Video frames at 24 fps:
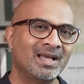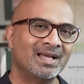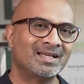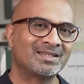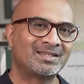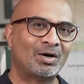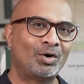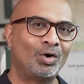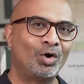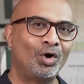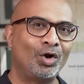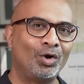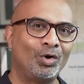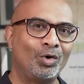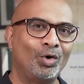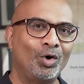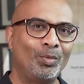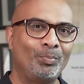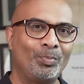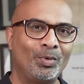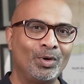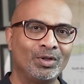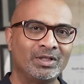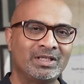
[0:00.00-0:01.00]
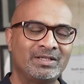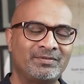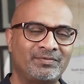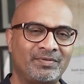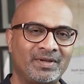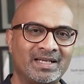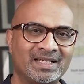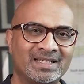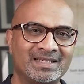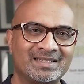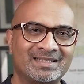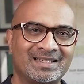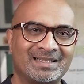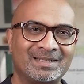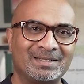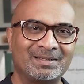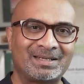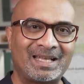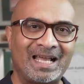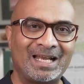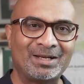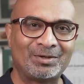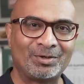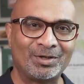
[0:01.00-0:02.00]
So I hope all these figures and the
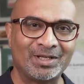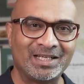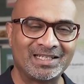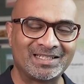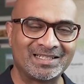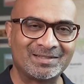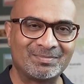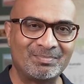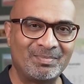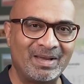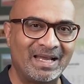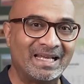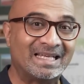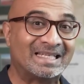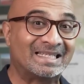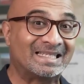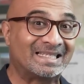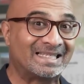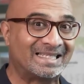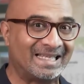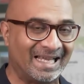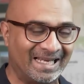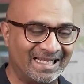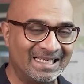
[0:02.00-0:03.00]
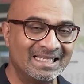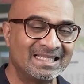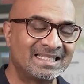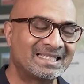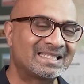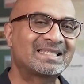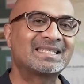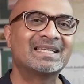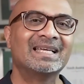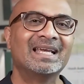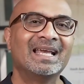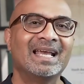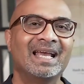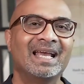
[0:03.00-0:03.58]
calculations made sense.